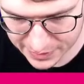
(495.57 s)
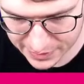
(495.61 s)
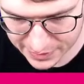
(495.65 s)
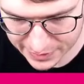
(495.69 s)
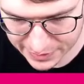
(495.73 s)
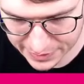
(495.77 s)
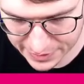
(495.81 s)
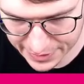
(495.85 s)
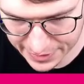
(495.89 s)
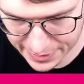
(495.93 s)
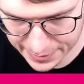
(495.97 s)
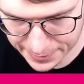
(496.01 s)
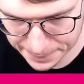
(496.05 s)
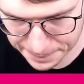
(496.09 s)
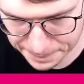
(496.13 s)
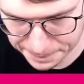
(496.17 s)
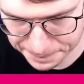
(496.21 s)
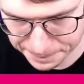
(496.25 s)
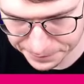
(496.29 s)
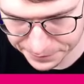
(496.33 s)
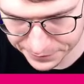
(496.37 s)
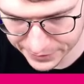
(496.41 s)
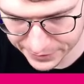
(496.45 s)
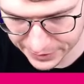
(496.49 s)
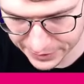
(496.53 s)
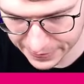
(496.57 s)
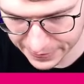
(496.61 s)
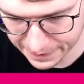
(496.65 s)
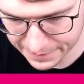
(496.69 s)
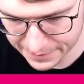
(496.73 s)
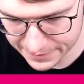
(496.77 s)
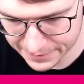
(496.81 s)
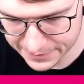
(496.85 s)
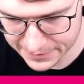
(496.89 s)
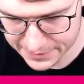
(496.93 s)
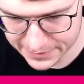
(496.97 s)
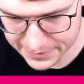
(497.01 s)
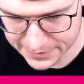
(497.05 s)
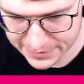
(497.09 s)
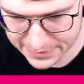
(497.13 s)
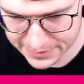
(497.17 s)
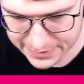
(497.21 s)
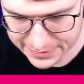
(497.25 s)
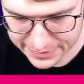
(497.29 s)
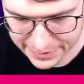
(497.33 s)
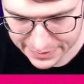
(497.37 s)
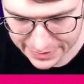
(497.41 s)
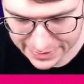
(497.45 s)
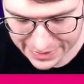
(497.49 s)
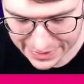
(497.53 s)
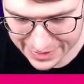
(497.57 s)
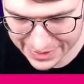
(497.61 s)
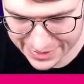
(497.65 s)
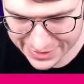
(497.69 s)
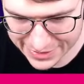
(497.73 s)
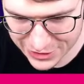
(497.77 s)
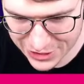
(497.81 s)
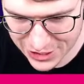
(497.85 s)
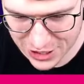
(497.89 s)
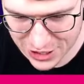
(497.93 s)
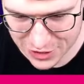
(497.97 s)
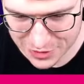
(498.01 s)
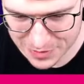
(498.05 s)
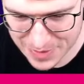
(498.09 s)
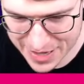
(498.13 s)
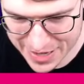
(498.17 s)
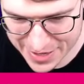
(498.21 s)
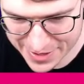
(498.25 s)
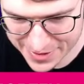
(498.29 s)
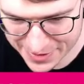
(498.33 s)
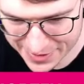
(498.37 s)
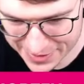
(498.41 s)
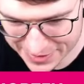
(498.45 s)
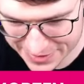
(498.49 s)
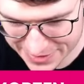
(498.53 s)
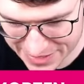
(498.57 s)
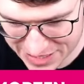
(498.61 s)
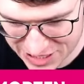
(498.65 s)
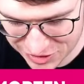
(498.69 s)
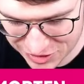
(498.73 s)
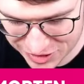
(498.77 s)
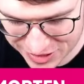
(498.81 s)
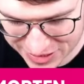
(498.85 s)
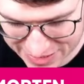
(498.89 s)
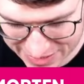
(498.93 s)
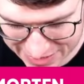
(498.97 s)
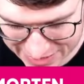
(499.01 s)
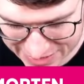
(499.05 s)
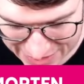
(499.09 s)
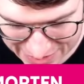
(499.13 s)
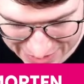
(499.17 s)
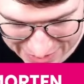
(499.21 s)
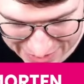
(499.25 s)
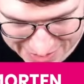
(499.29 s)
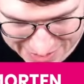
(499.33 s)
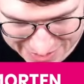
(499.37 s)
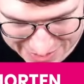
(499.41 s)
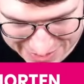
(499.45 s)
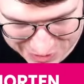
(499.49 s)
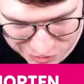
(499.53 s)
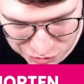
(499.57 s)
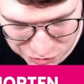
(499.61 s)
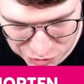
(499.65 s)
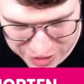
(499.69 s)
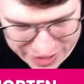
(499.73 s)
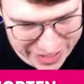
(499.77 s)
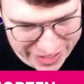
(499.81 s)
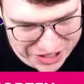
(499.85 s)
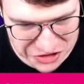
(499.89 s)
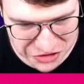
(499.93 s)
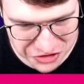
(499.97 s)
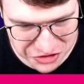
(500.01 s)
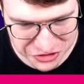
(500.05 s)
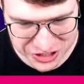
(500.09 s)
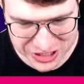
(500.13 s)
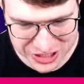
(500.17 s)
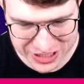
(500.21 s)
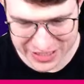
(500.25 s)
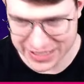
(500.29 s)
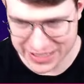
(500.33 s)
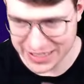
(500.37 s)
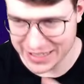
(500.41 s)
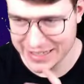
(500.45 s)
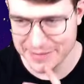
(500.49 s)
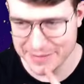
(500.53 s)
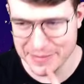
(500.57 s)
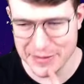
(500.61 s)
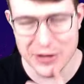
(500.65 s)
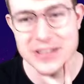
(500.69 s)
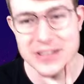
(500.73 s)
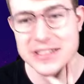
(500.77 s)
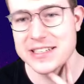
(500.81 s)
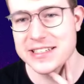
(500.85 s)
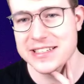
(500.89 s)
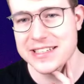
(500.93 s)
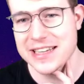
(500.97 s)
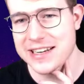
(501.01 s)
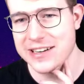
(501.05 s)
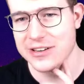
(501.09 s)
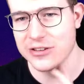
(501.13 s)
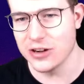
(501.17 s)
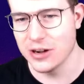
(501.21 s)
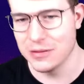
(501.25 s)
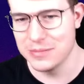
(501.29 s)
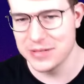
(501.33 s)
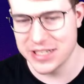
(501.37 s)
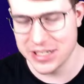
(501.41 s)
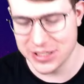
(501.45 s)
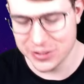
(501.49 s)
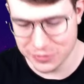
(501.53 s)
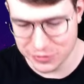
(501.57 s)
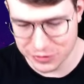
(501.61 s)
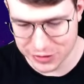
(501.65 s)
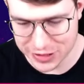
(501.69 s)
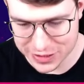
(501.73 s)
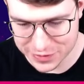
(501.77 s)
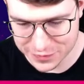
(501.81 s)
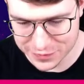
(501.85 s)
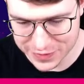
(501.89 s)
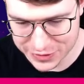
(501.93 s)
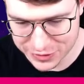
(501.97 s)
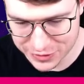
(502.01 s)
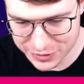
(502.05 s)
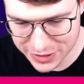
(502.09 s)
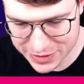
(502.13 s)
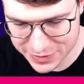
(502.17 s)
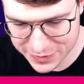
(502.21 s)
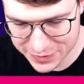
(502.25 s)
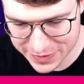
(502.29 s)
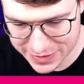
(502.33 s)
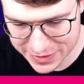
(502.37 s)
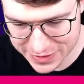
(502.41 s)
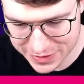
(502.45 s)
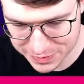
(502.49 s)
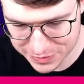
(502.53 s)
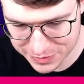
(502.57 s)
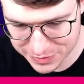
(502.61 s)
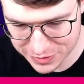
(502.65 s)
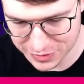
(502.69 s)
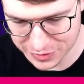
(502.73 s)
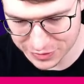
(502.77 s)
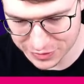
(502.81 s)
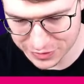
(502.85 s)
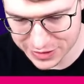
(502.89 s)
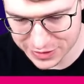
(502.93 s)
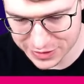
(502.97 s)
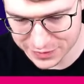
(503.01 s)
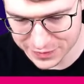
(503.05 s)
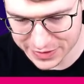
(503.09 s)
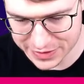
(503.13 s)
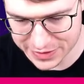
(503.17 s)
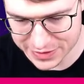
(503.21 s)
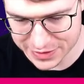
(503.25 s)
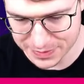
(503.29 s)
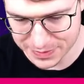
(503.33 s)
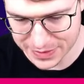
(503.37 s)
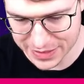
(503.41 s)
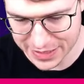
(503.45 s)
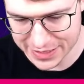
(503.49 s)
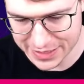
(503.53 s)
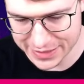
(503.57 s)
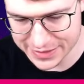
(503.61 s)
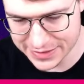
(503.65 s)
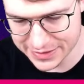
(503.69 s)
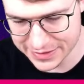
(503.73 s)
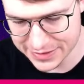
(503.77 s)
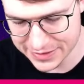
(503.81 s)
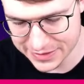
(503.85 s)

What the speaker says: Okay. I don't know, man. It's an interesting card. It's a really interesting card. Let me know, as I said in the comment section, what you guys think. You guys think it's broken. You guys think it's bad.